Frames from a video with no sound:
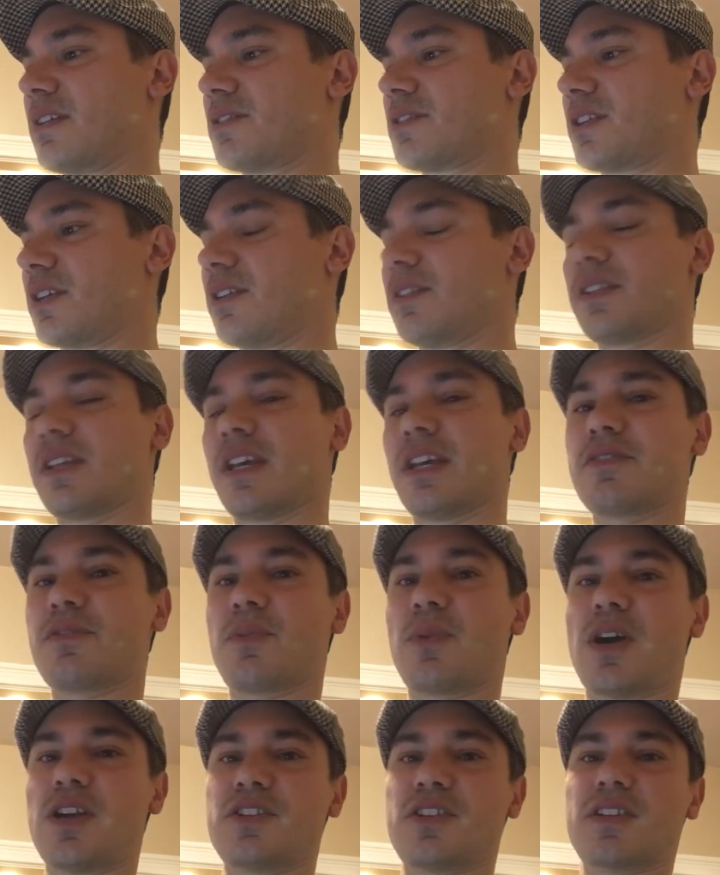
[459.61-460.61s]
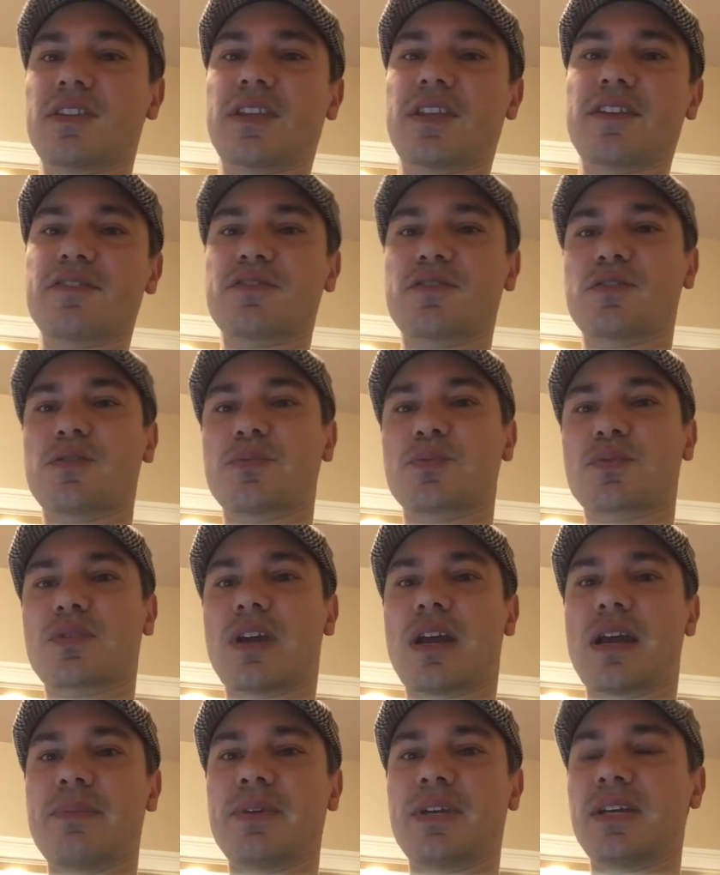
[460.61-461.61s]
So thanks for watching, thanks for
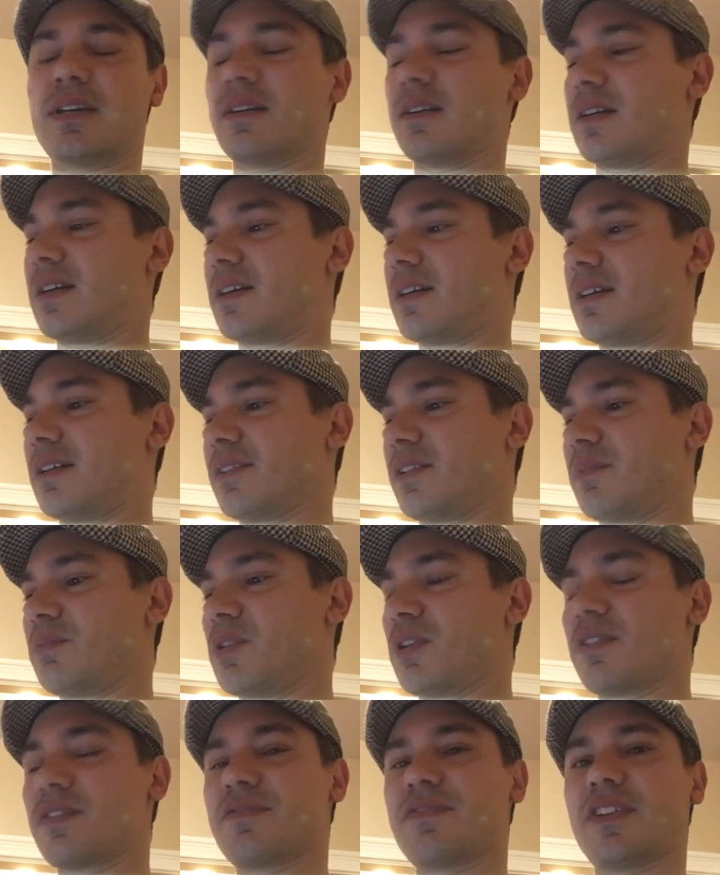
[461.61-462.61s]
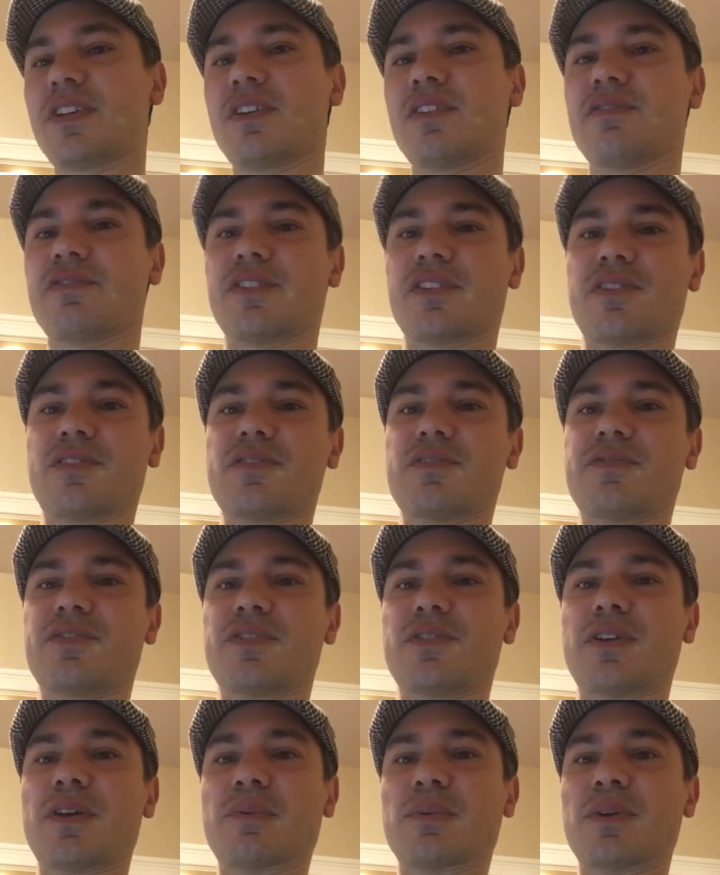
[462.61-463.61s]
subscribing. A little bonus video for those of
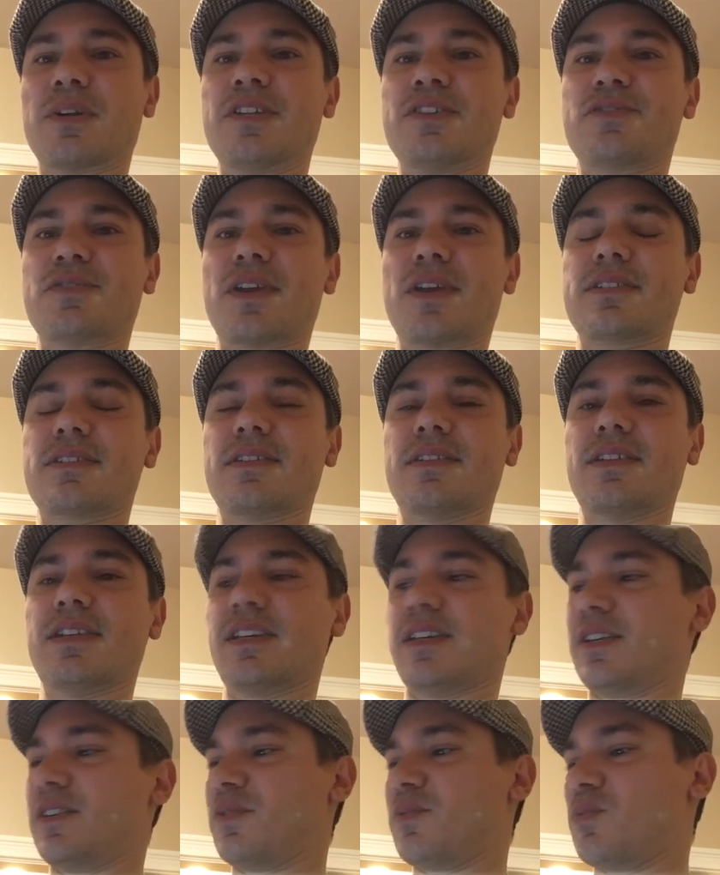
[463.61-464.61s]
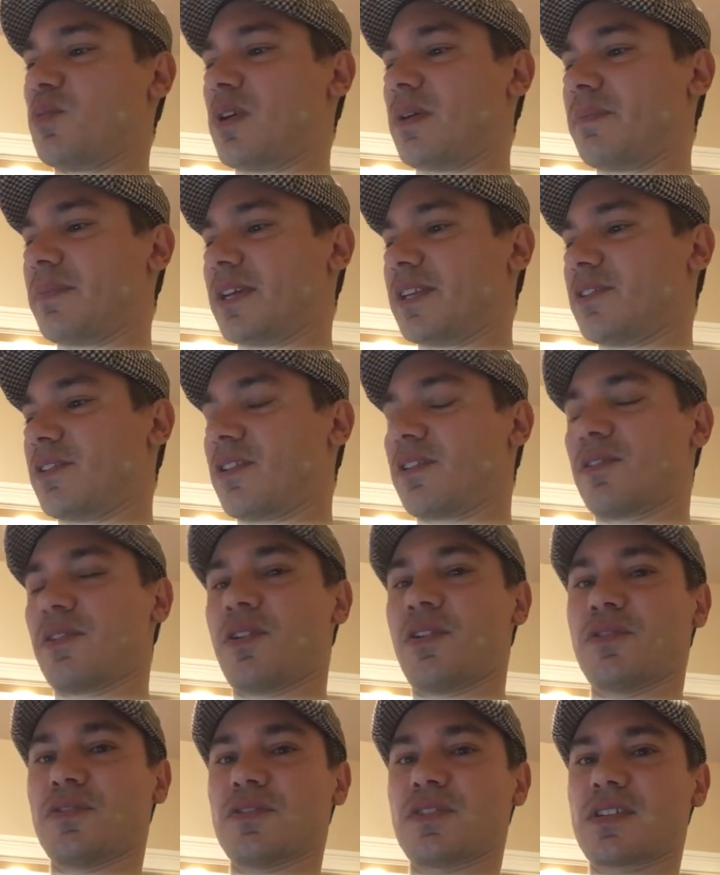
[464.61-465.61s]
you that were interested in what my daughter
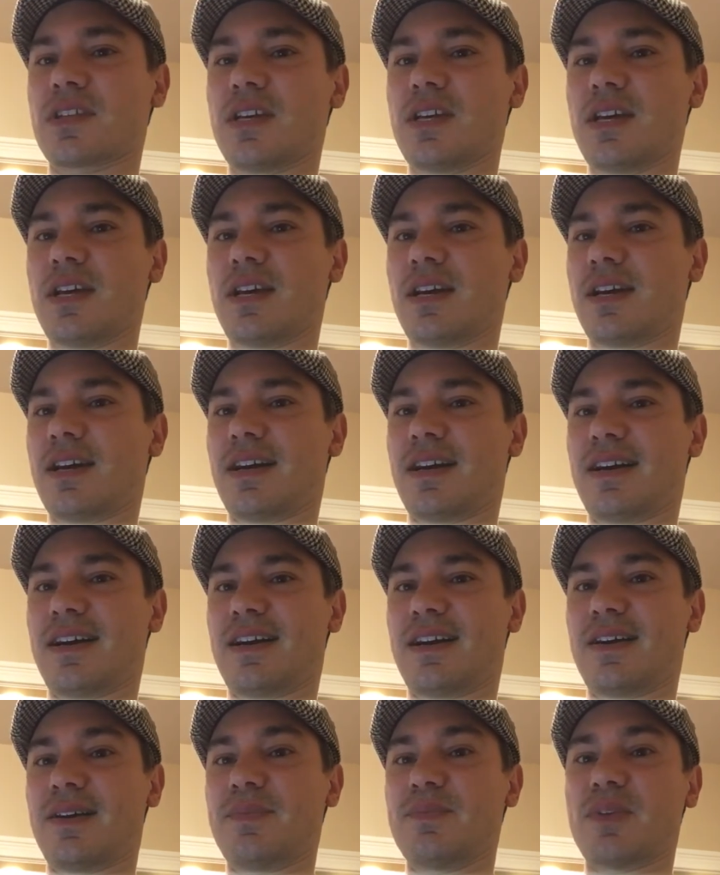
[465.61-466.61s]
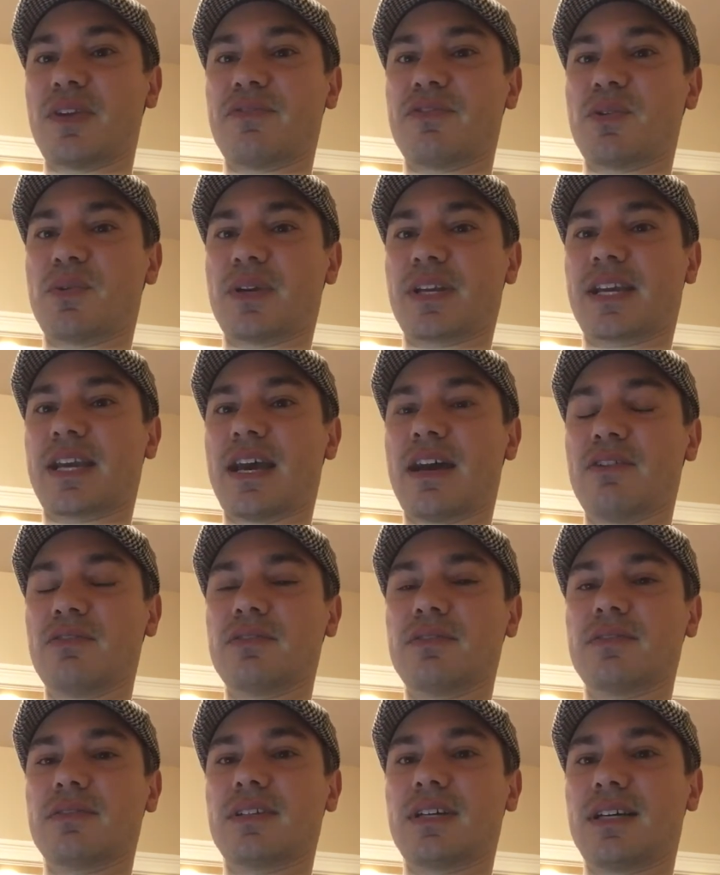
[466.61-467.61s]
owns. If you want to
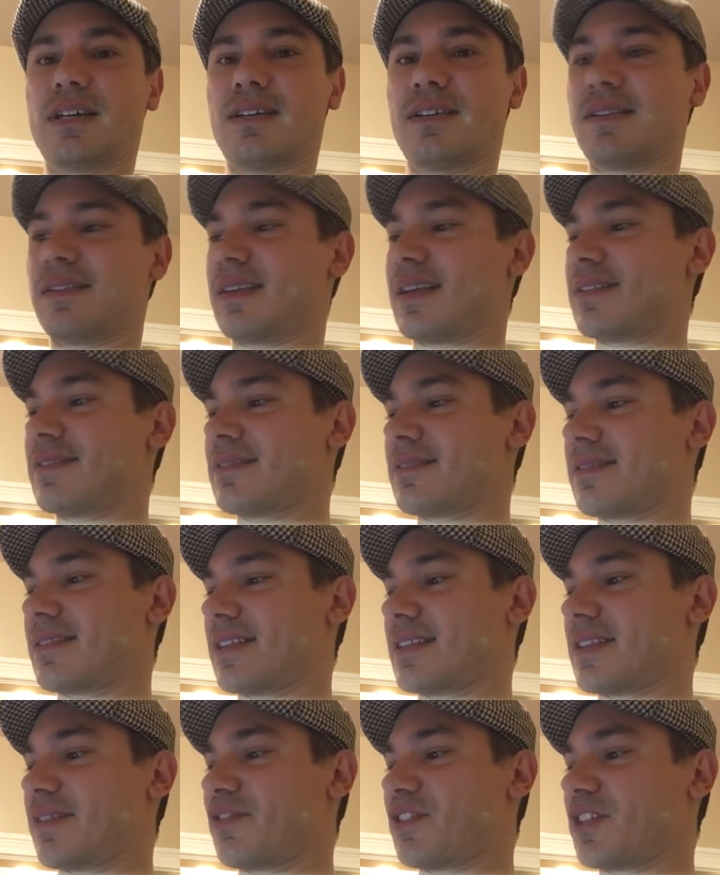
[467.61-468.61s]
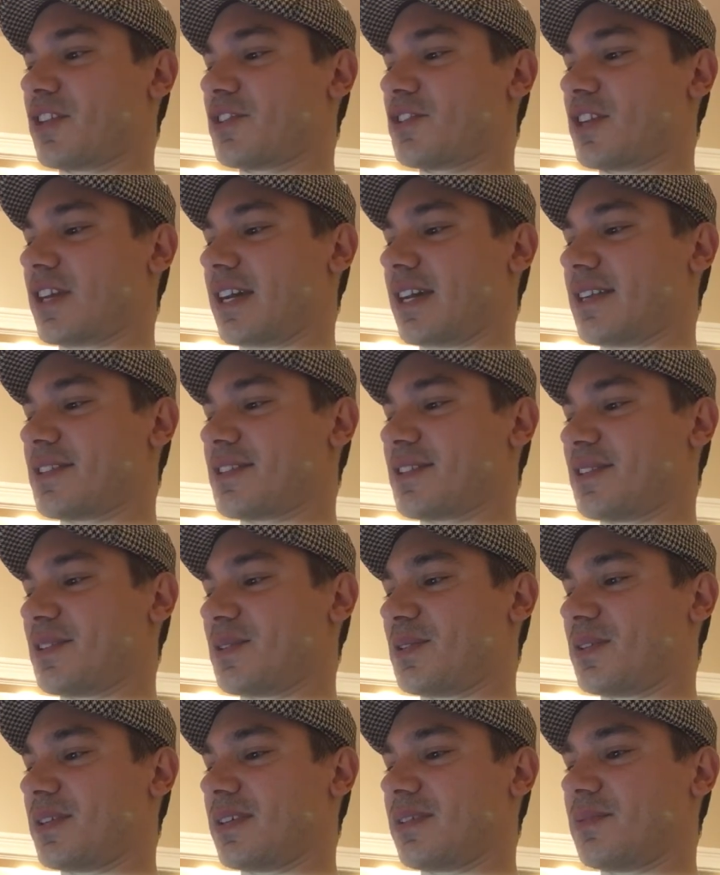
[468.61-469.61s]
count, that's everything she has,
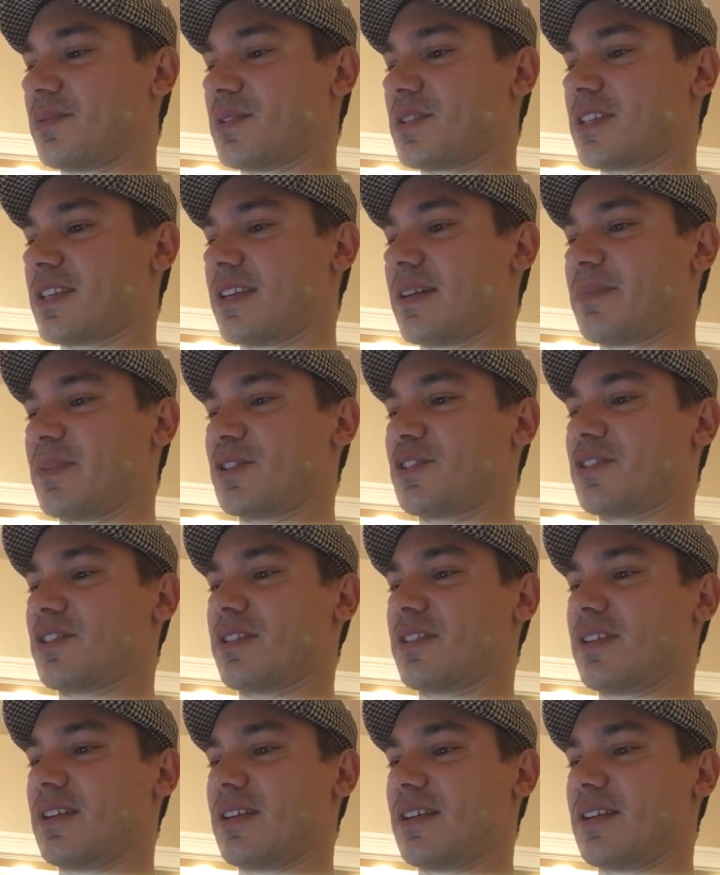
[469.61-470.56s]
so we'll see how much